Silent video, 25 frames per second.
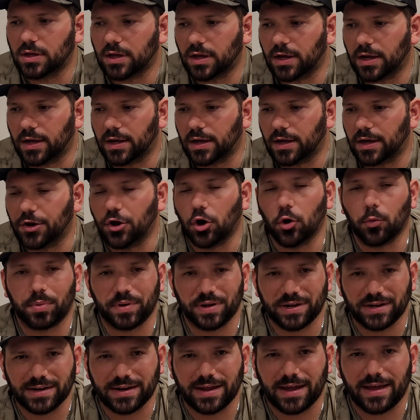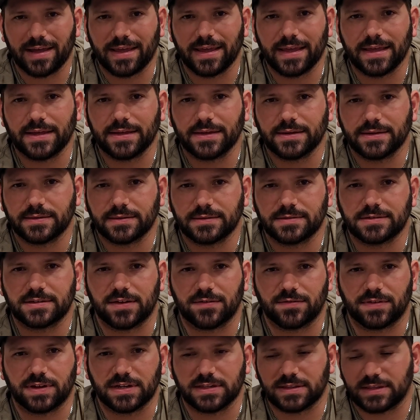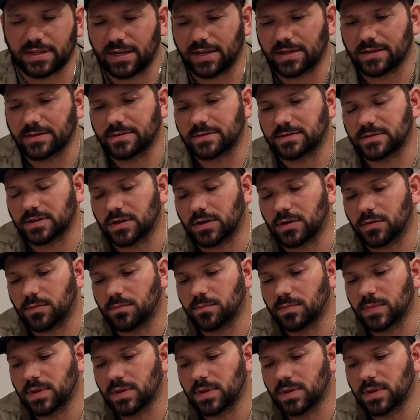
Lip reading: an opening night, stuff like that. So